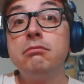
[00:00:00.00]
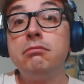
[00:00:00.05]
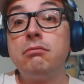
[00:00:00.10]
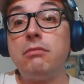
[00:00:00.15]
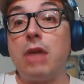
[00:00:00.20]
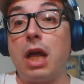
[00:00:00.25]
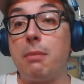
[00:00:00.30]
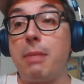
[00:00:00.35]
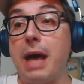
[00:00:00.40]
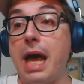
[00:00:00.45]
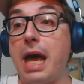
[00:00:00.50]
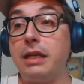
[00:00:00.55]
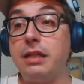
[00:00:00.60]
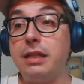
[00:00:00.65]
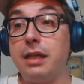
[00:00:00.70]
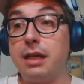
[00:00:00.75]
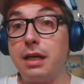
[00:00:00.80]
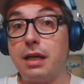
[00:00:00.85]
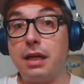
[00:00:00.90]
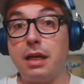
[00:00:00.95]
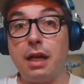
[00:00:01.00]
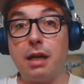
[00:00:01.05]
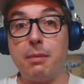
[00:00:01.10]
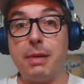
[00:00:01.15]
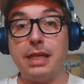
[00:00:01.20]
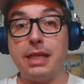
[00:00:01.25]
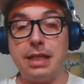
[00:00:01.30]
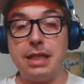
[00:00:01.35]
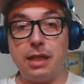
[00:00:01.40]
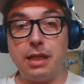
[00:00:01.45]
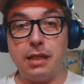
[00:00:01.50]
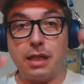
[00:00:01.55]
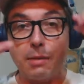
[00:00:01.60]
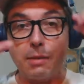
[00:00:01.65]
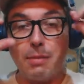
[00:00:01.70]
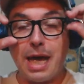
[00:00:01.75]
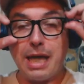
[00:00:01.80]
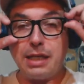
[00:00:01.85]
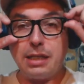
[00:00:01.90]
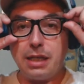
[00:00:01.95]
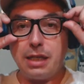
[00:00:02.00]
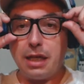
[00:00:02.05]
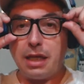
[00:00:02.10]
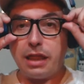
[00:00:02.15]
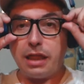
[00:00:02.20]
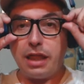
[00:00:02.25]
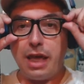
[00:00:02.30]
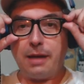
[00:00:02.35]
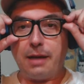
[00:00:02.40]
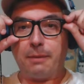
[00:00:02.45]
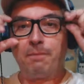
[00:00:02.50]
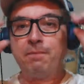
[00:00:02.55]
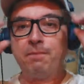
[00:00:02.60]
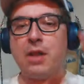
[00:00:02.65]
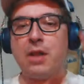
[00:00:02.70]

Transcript: Not a bad deal, not a bad thing.